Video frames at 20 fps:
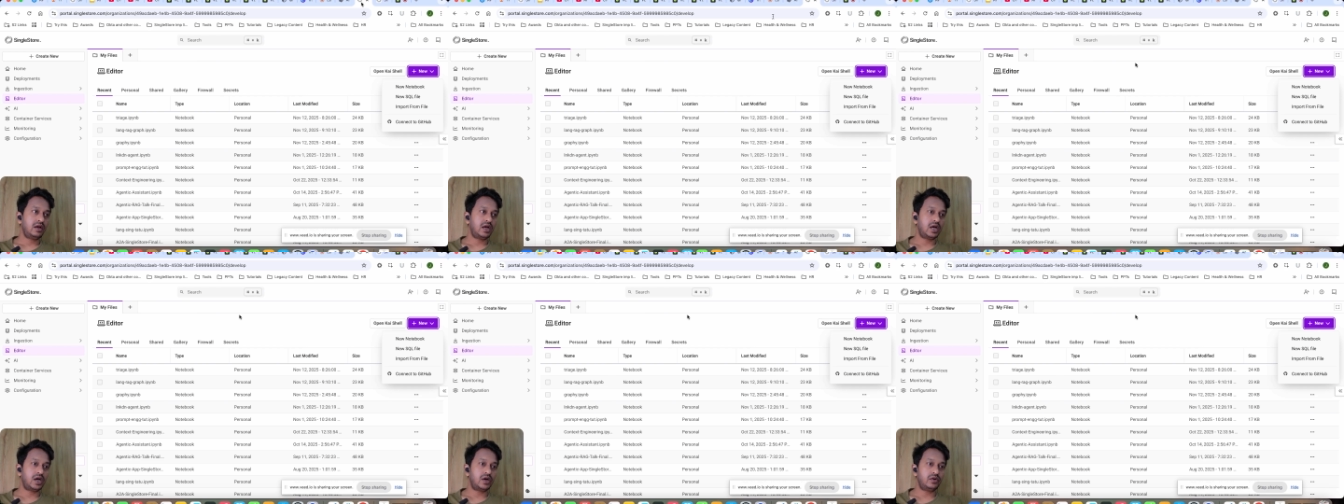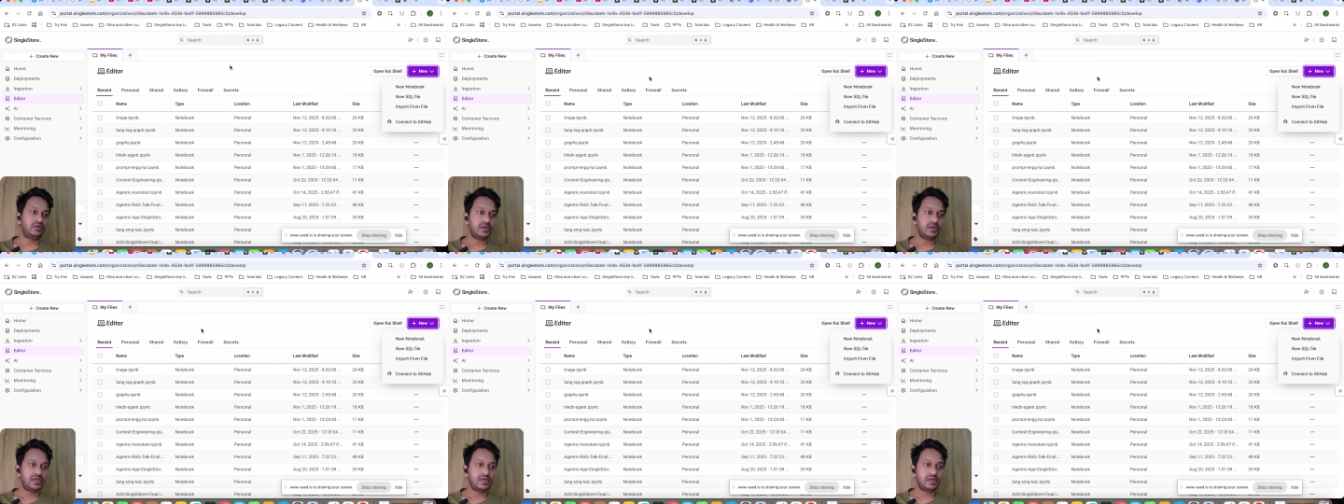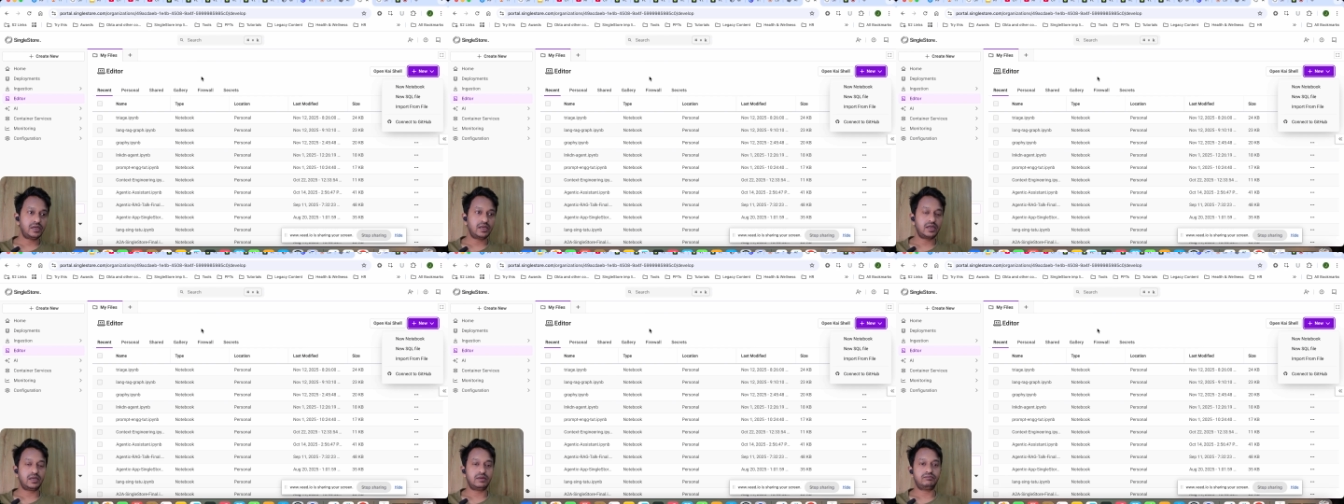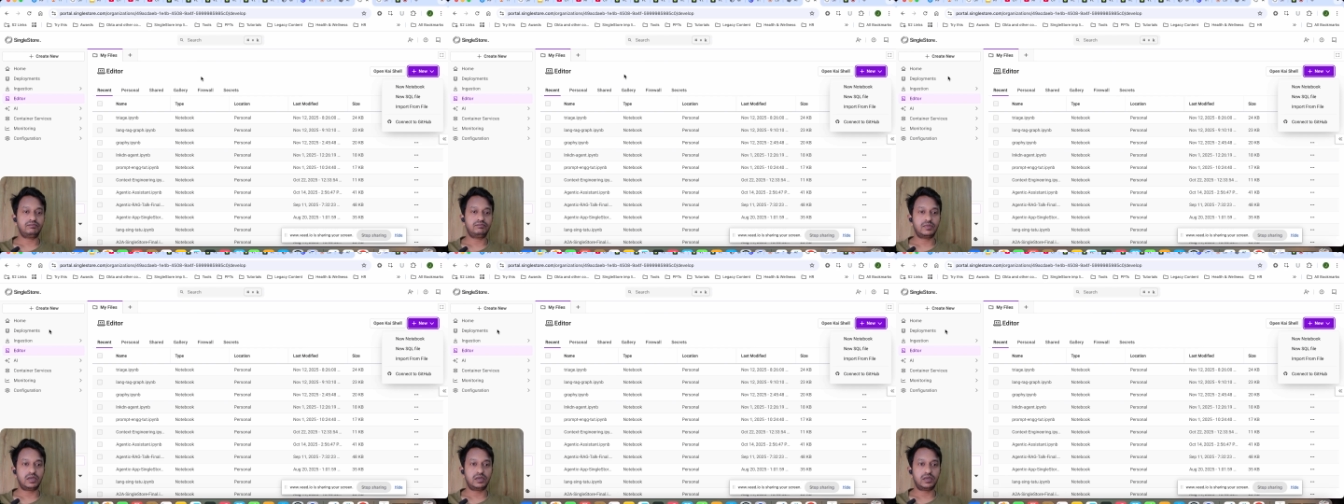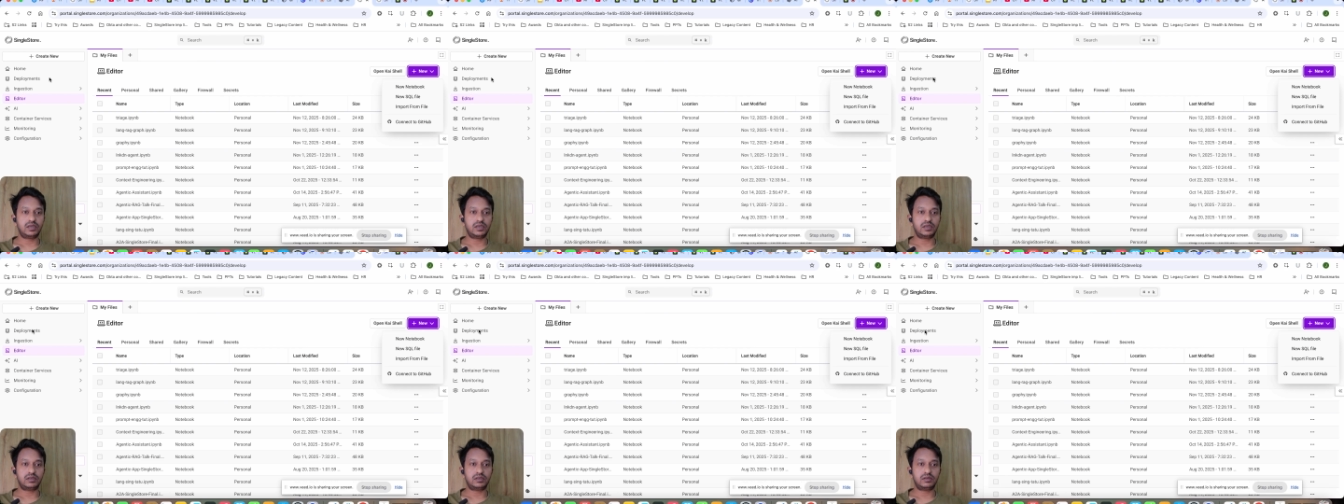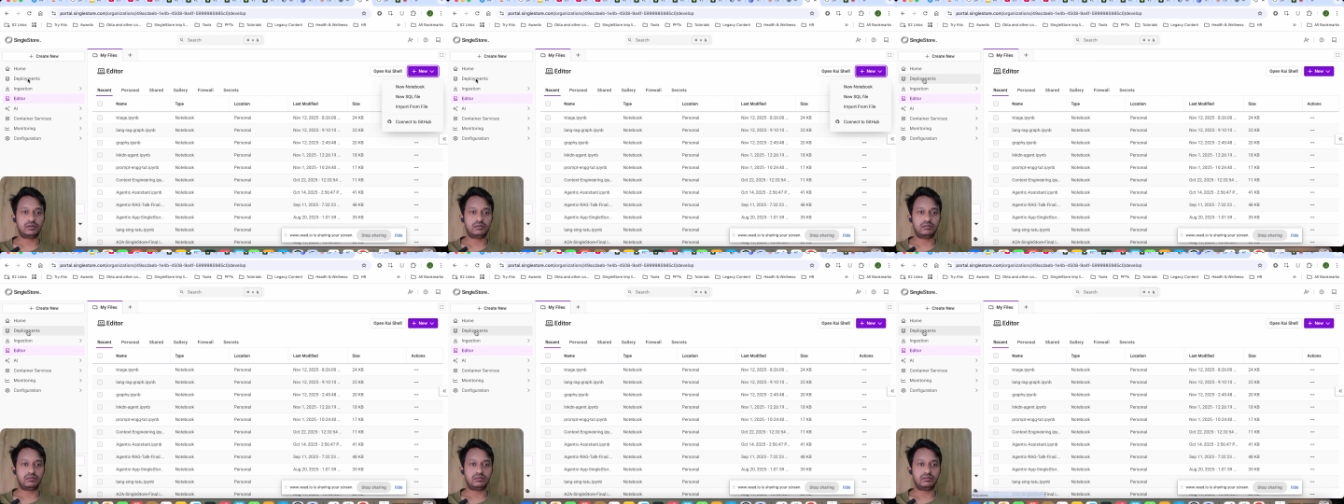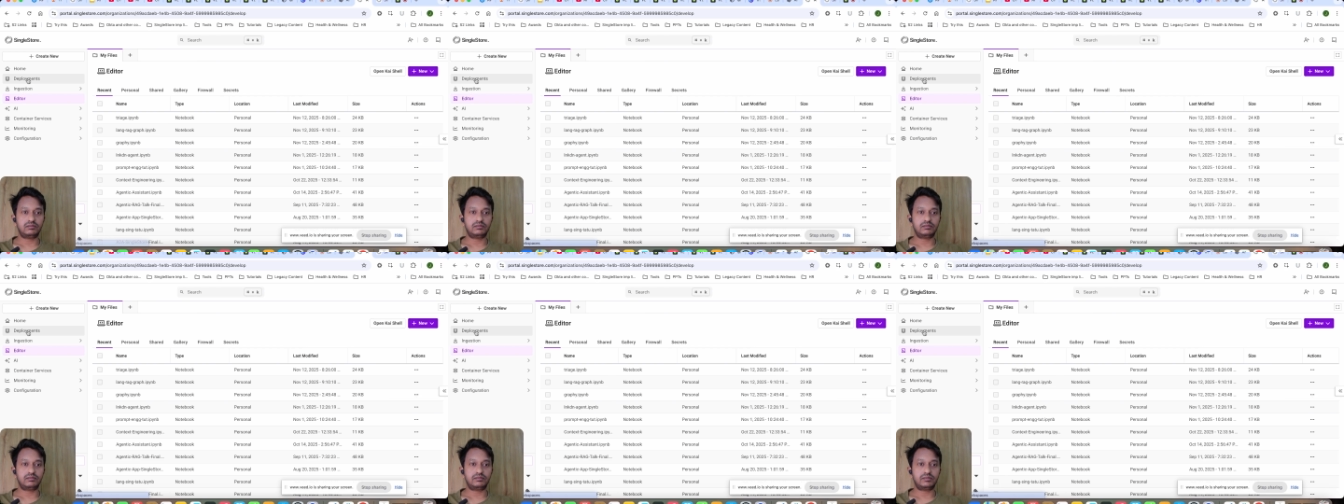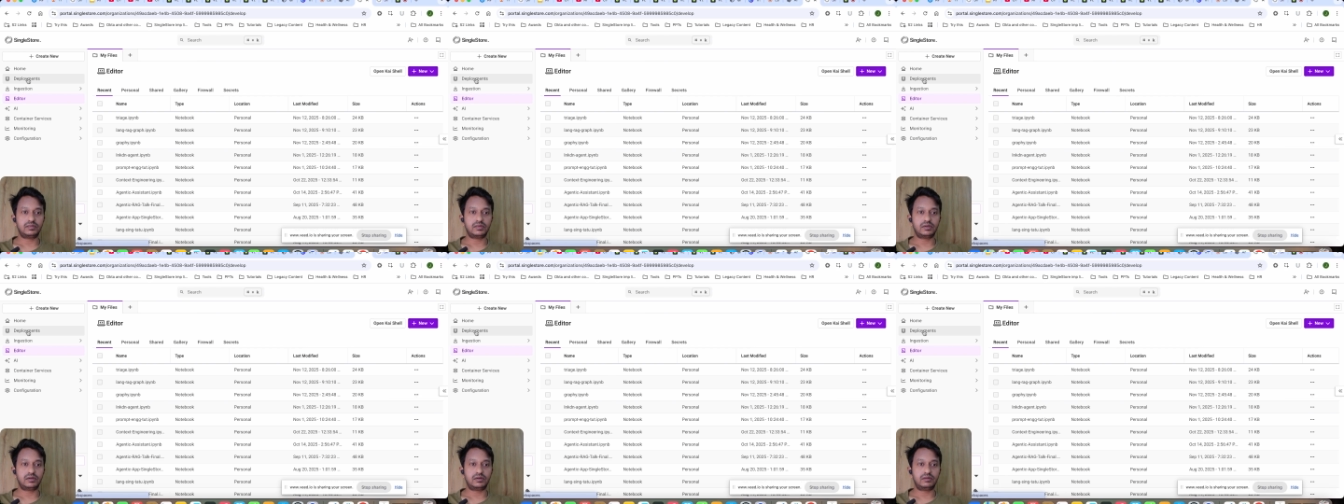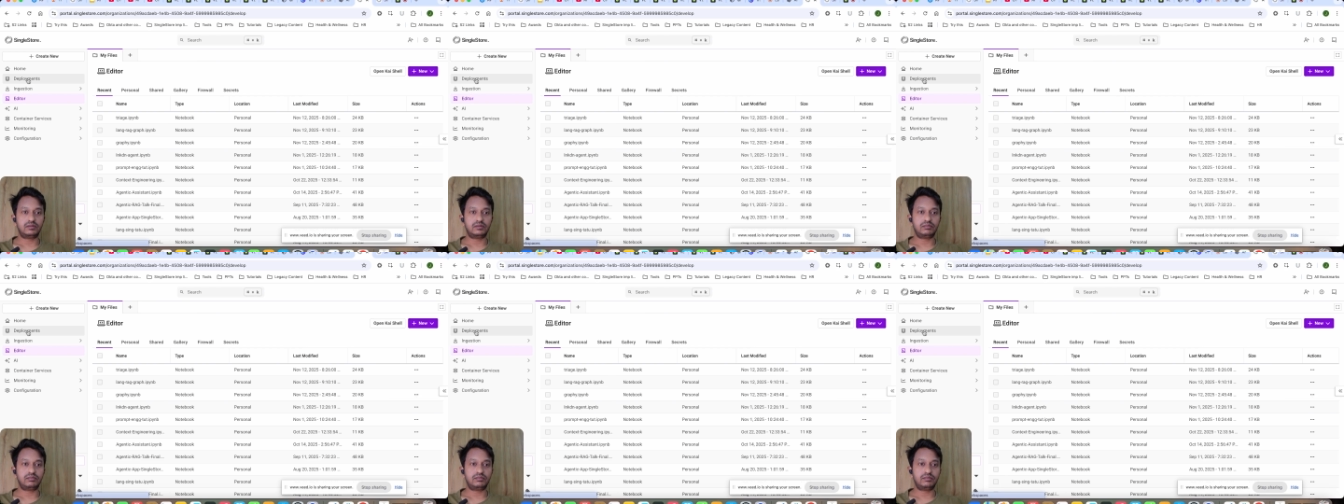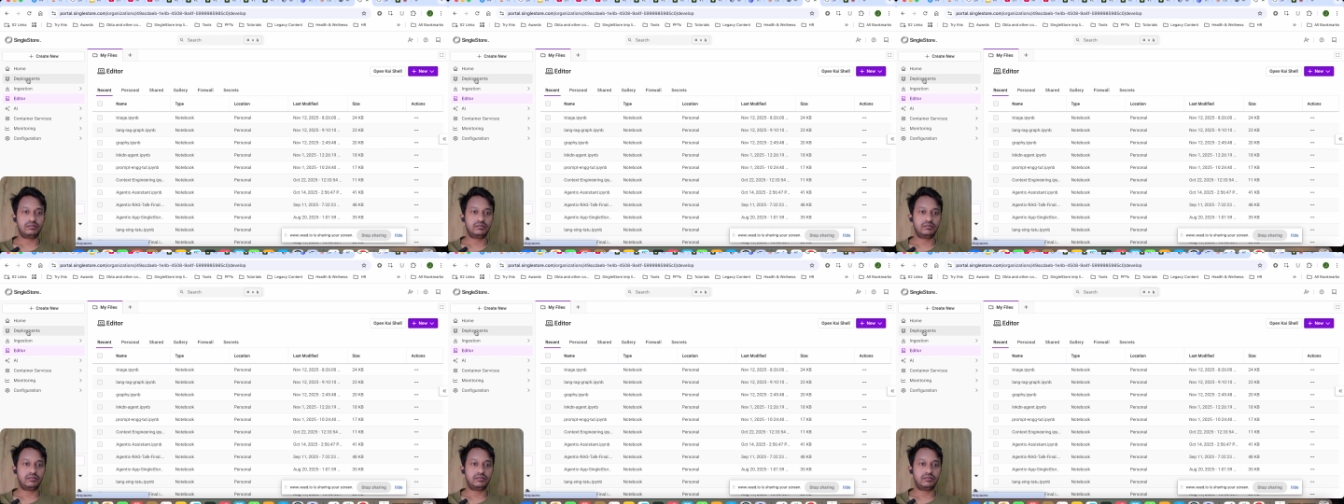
how the um, uh,